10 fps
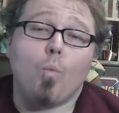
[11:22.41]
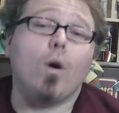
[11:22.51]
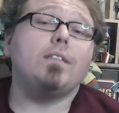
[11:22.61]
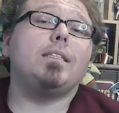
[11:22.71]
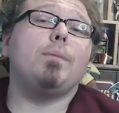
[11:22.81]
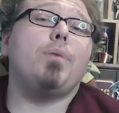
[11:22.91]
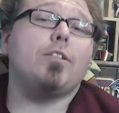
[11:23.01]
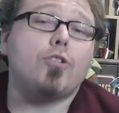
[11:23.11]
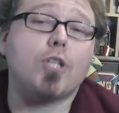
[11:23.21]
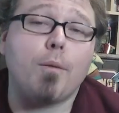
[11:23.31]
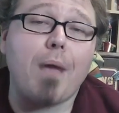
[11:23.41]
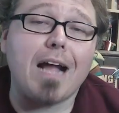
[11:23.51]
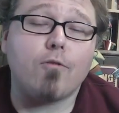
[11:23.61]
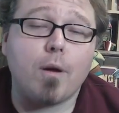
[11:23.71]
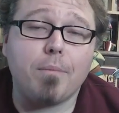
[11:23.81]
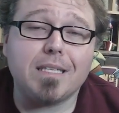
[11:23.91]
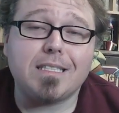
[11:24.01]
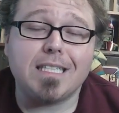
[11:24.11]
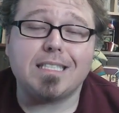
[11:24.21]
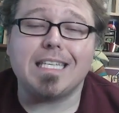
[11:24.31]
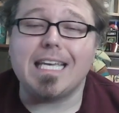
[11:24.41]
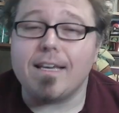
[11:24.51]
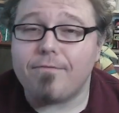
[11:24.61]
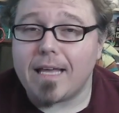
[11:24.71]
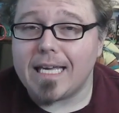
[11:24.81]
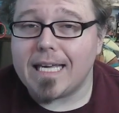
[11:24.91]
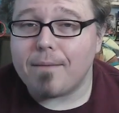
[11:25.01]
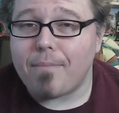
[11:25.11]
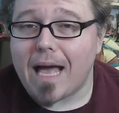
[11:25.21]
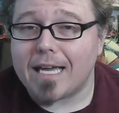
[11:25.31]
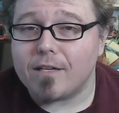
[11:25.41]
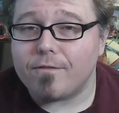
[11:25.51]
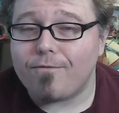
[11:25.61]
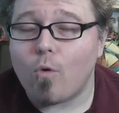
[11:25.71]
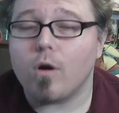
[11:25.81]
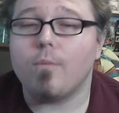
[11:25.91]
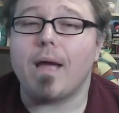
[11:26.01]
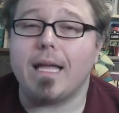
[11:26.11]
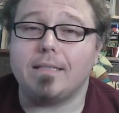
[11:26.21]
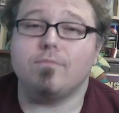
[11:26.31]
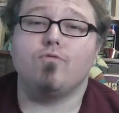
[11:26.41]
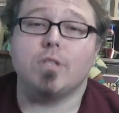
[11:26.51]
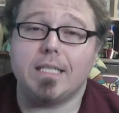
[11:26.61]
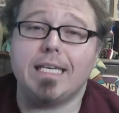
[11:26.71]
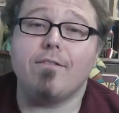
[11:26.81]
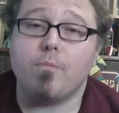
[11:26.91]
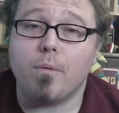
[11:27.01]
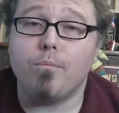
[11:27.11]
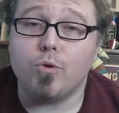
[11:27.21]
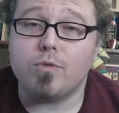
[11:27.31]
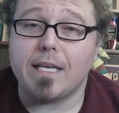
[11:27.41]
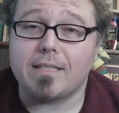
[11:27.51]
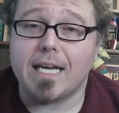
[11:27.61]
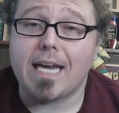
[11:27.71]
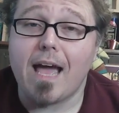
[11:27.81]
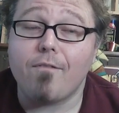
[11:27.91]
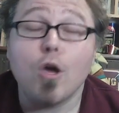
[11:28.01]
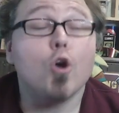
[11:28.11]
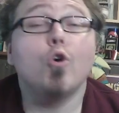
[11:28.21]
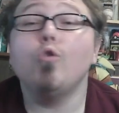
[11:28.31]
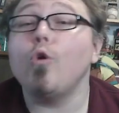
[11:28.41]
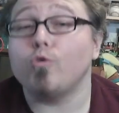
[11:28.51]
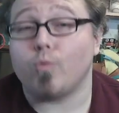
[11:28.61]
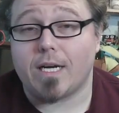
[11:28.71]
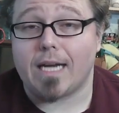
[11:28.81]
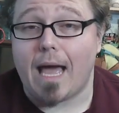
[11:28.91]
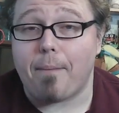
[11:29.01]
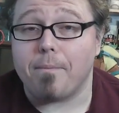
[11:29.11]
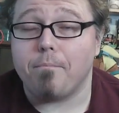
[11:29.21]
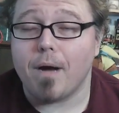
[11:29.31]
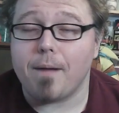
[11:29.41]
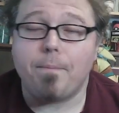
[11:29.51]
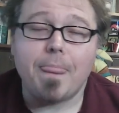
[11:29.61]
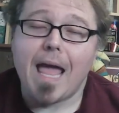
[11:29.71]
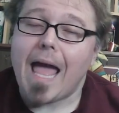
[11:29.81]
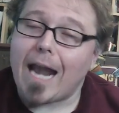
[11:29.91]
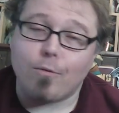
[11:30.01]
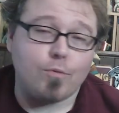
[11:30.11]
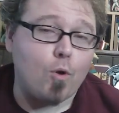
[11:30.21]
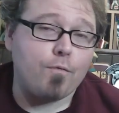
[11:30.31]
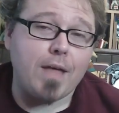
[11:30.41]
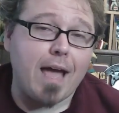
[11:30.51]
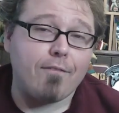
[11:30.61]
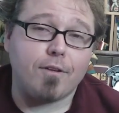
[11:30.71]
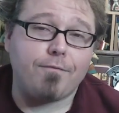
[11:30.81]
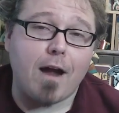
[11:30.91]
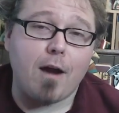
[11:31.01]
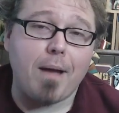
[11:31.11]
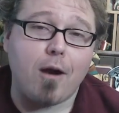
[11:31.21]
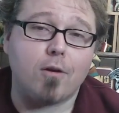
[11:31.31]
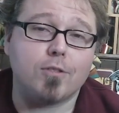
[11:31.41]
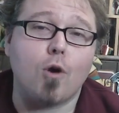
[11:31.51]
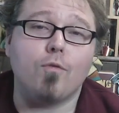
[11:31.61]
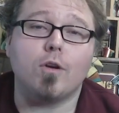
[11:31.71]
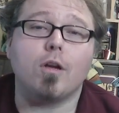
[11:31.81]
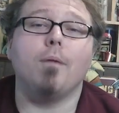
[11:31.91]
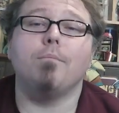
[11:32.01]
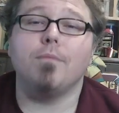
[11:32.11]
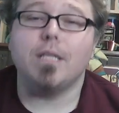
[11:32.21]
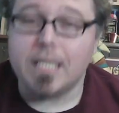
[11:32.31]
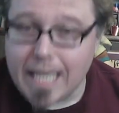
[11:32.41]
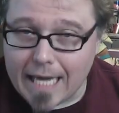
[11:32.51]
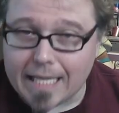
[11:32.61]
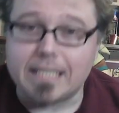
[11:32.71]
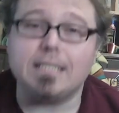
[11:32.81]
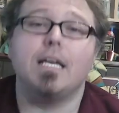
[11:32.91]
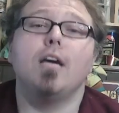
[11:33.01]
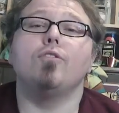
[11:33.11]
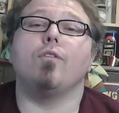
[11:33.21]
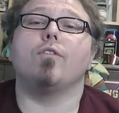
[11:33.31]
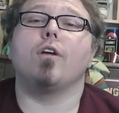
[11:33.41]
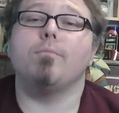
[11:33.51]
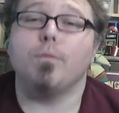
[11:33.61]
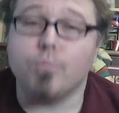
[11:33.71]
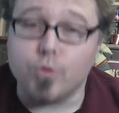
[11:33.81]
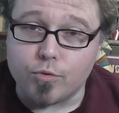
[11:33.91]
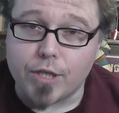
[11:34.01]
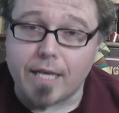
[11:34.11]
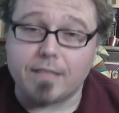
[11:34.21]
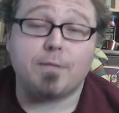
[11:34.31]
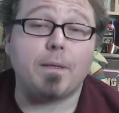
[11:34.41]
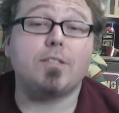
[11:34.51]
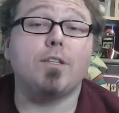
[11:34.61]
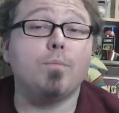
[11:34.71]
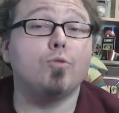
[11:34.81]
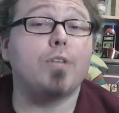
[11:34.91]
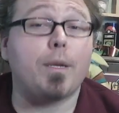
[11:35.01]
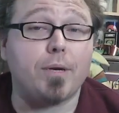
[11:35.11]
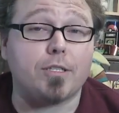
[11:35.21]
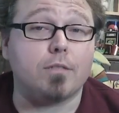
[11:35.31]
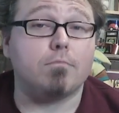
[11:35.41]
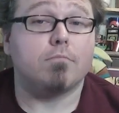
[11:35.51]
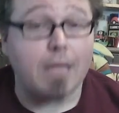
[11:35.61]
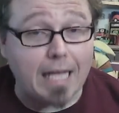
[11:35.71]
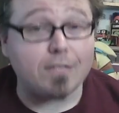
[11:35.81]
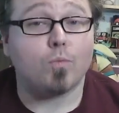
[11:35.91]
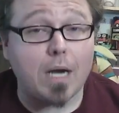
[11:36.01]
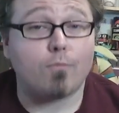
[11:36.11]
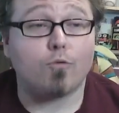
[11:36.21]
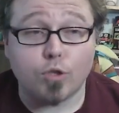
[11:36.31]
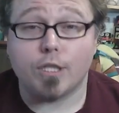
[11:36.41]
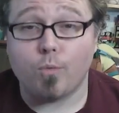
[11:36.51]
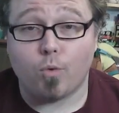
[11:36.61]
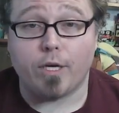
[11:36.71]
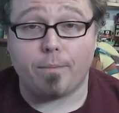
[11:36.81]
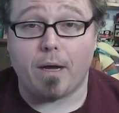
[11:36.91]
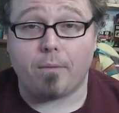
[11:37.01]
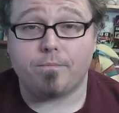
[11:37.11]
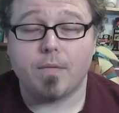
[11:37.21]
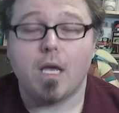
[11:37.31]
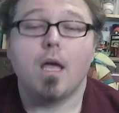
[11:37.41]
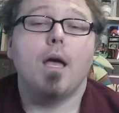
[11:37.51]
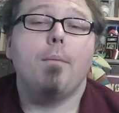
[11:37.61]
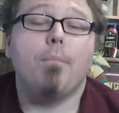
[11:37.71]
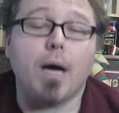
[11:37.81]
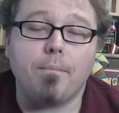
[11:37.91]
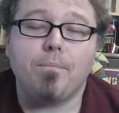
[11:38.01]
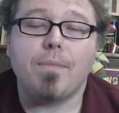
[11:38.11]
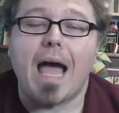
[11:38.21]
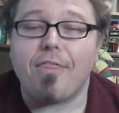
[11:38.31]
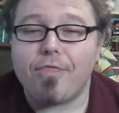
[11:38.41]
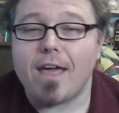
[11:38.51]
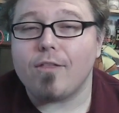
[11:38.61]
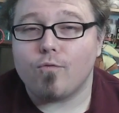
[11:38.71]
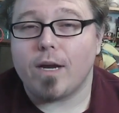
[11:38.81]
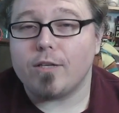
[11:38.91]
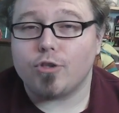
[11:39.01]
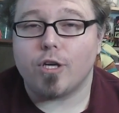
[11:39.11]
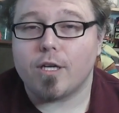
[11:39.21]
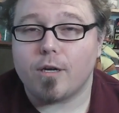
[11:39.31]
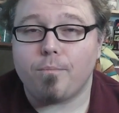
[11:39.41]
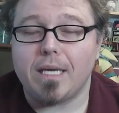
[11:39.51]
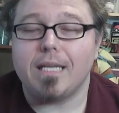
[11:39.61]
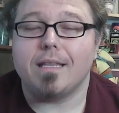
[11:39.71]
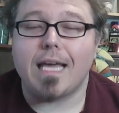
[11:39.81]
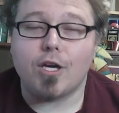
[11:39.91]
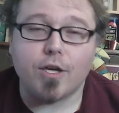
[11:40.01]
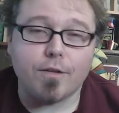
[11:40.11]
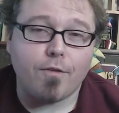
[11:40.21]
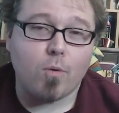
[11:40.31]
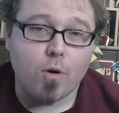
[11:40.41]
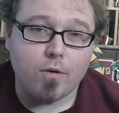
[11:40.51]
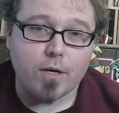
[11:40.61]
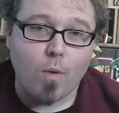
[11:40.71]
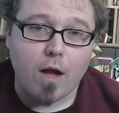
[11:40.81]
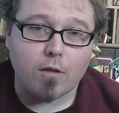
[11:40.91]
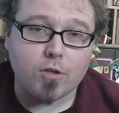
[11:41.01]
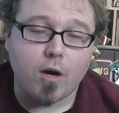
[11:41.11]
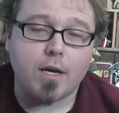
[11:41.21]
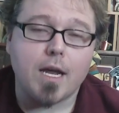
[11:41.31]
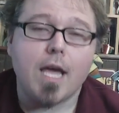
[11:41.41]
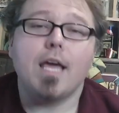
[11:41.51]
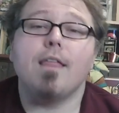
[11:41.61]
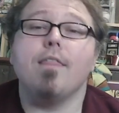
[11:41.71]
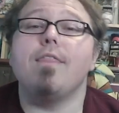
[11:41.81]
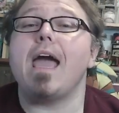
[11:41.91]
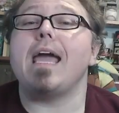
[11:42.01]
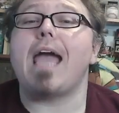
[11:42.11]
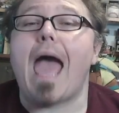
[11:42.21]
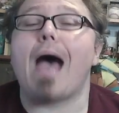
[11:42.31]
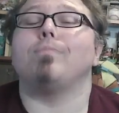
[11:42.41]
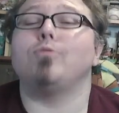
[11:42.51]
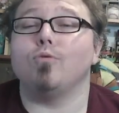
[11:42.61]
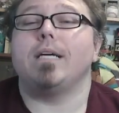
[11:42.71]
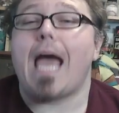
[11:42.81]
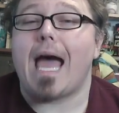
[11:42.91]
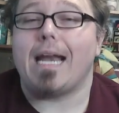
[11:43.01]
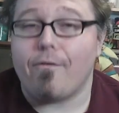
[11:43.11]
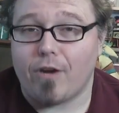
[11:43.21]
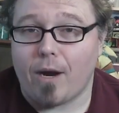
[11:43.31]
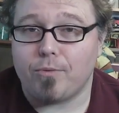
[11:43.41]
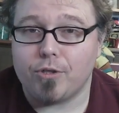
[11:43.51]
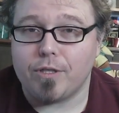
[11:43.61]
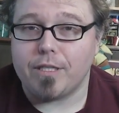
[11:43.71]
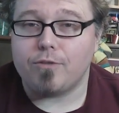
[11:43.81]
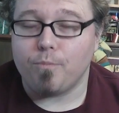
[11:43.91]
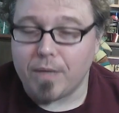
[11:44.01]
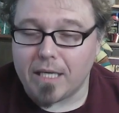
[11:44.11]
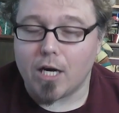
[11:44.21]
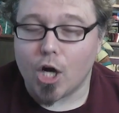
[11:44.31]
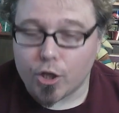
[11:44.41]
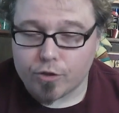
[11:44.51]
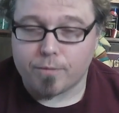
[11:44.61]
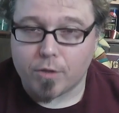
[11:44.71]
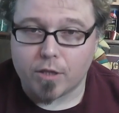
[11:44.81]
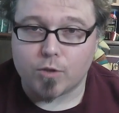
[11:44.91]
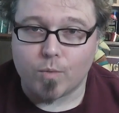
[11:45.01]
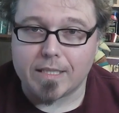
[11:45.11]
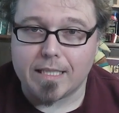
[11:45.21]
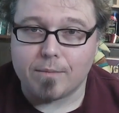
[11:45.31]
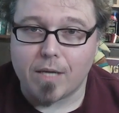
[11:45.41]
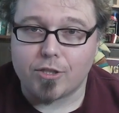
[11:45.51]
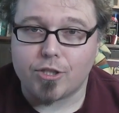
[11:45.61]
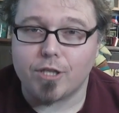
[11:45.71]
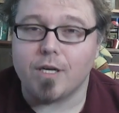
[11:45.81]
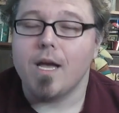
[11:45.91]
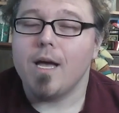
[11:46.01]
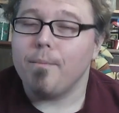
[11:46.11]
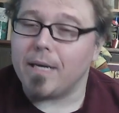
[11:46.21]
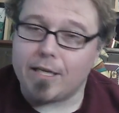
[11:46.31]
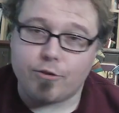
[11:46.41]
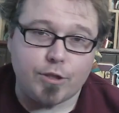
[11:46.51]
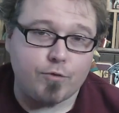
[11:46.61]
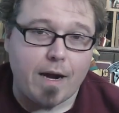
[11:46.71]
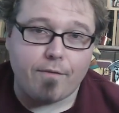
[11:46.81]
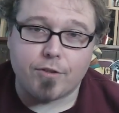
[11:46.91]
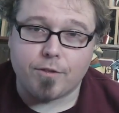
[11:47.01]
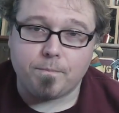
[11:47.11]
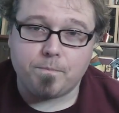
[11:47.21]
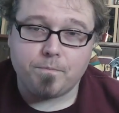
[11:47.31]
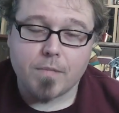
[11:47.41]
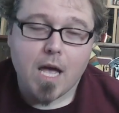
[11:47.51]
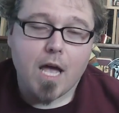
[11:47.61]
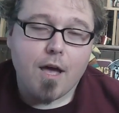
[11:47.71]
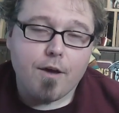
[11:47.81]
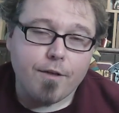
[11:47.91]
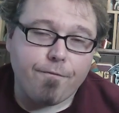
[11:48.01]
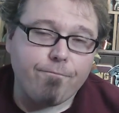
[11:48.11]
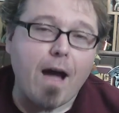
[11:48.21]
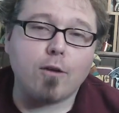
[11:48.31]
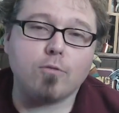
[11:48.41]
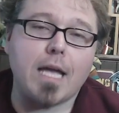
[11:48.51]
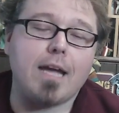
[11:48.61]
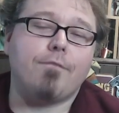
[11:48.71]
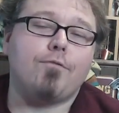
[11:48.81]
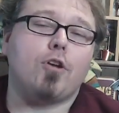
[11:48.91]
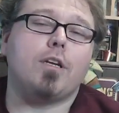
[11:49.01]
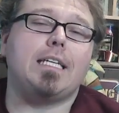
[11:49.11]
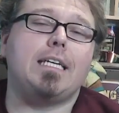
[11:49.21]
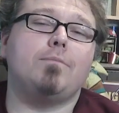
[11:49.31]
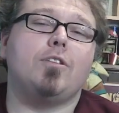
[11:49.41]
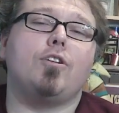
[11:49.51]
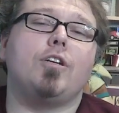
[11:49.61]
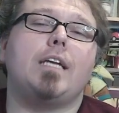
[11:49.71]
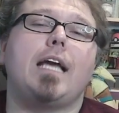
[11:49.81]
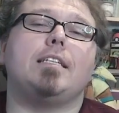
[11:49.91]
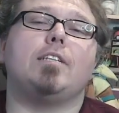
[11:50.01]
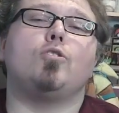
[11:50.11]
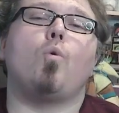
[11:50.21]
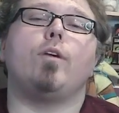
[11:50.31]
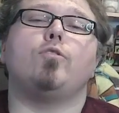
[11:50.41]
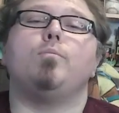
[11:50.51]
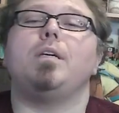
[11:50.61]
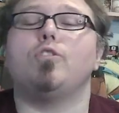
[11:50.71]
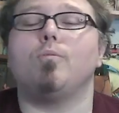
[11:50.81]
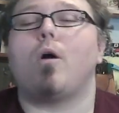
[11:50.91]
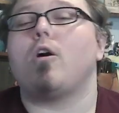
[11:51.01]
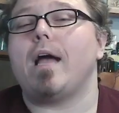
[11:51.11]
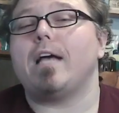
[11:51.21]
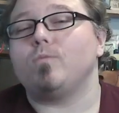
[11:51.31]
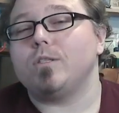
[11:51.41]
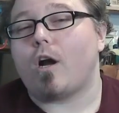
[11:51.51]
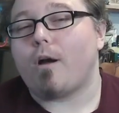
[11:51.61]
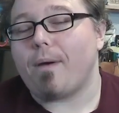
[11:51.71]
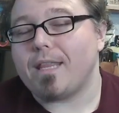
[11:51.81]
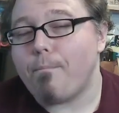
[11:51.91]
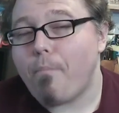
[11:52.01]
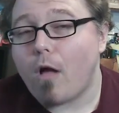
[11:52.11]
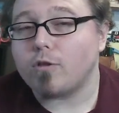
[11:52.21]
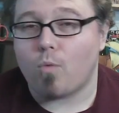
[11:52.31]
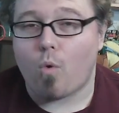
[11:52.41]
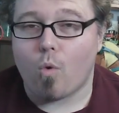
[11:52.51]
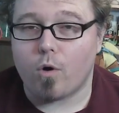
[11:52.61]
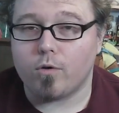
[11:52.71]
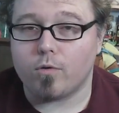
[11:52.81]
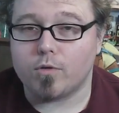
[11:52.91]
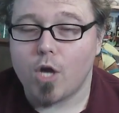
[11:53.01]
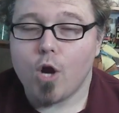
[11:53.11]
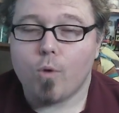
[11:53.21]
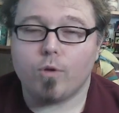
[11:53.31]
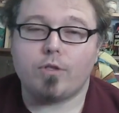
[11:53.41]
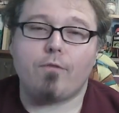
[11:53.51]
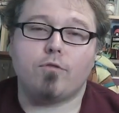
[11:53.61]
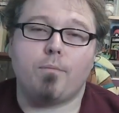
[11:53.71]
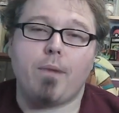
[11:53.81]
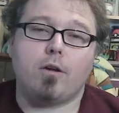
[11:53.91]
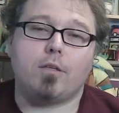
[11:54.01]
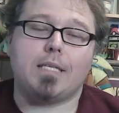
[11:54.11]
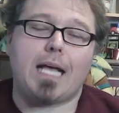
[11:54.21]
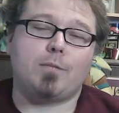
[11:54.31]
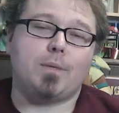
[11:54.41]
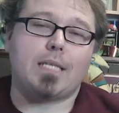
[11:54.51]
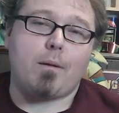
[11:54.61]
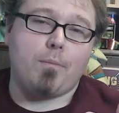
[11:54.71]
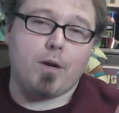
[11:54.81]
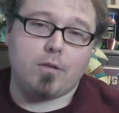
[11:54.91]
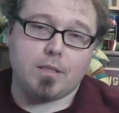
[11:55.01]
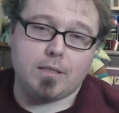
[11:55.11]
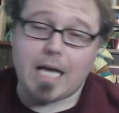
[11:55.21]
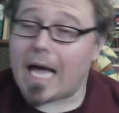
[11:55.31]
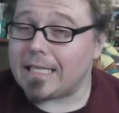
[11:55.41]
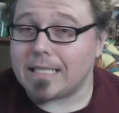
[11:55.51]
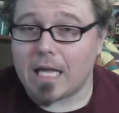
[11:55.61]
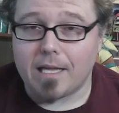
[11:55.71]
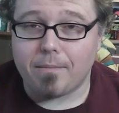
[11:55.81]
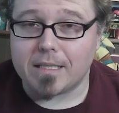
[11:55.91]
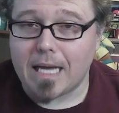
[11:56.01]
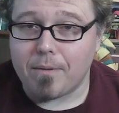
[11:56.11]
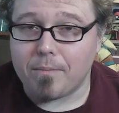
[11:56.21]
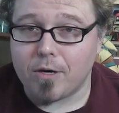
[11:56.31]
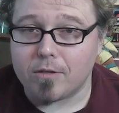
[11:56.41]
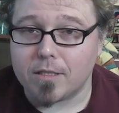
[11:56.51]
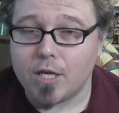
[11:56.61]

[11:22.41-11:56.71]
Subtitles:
Once the pitchers come back around midseason, if they can get back into form and really give them a boost that second half, who knows what could happen. But I don't know if they have enough firepower to overcome the Yankees, to overcome the Blue Jays, especially the Blue Jay pitching. That's what I'm really worried about. But I think the Rays are going to compete. They could very well get a wild card. They absolutely had every opportunity to be a 100-plus win team last year, but injuries ravished them. The final day of 30 teams in 30 days is going to be tomorrow as we talk about the Baltimore Orioles. We're going to travel to Maryland. I spent time in Maryland. I did not like my time in Maryland.